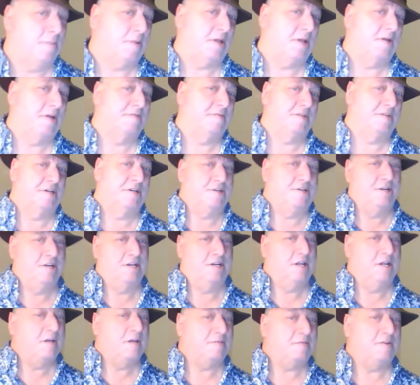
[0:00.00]
believes that she
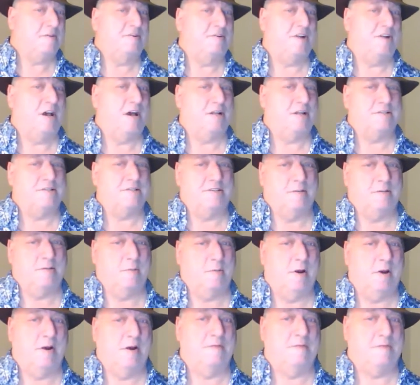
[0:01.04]
left the child
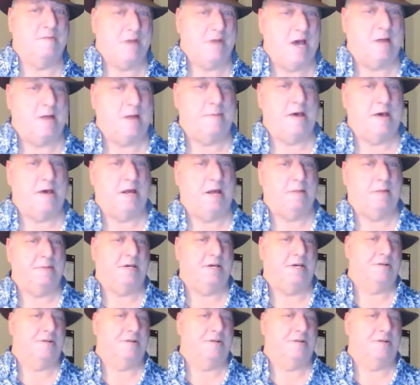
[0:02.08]
somewhere and forgot about it